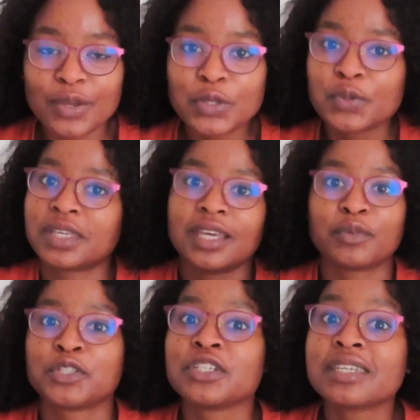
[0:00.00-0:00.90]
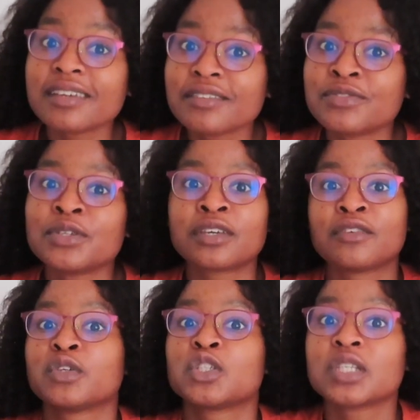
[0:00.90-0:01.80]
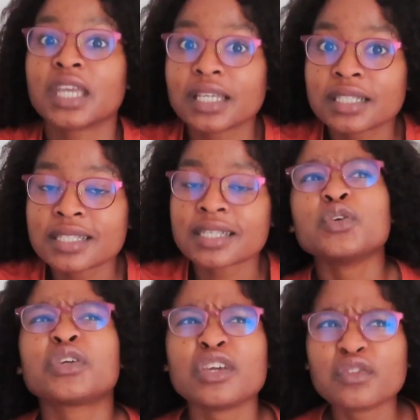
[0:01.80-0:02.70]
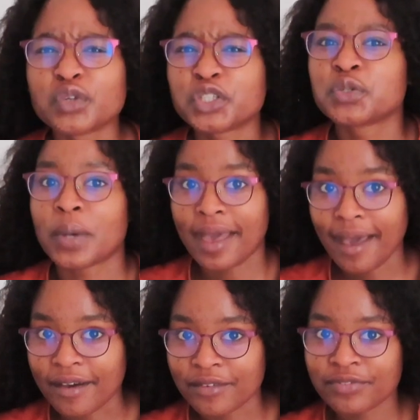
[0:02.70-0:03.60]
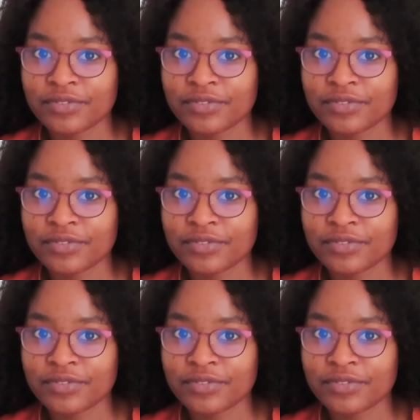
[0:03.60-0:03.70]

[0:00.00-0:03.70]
you get what you give, you give what you get, you give what you have.